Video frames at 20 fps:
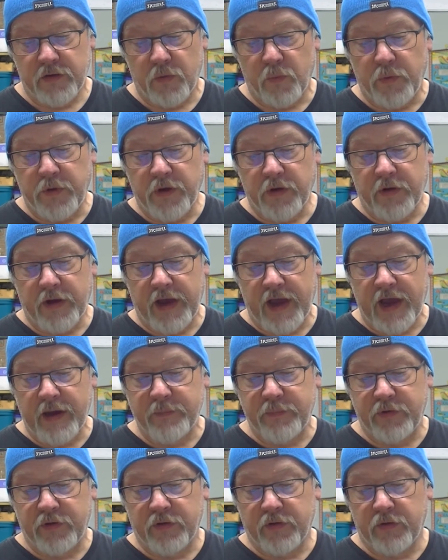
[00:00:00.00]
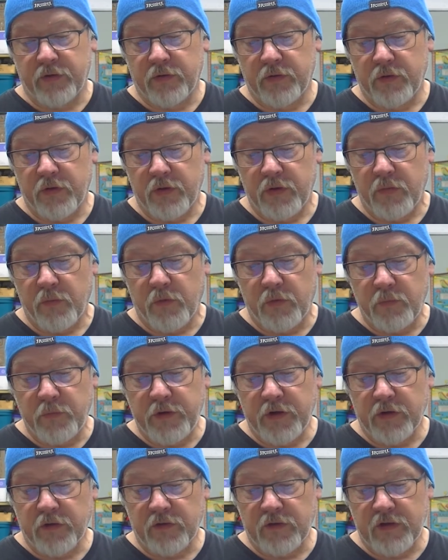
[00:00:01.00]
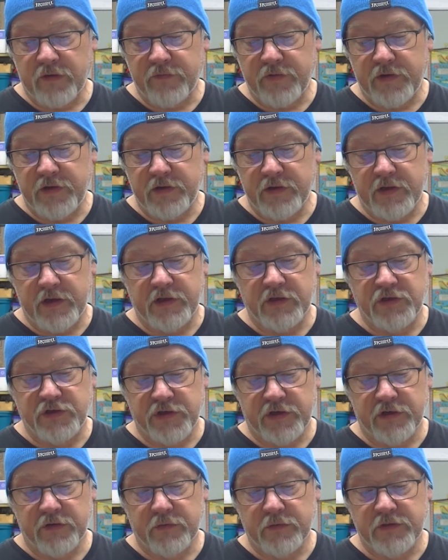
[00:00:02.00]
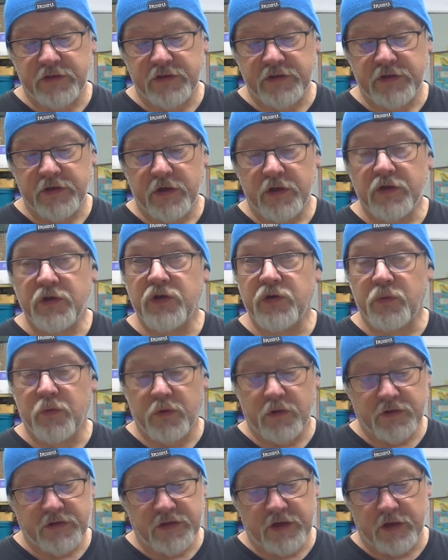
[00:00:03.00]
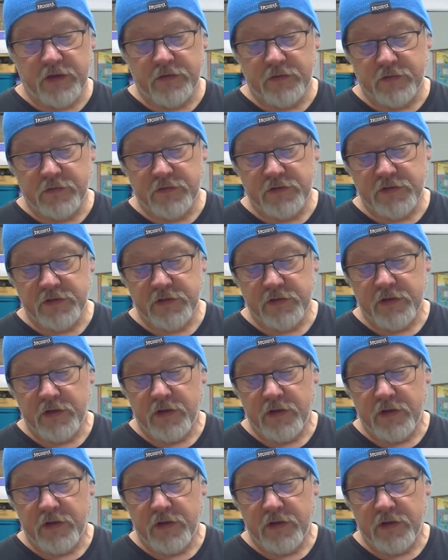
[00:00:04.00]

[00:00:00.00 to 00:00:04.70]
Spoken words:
we are happier when we are loving and generous towards others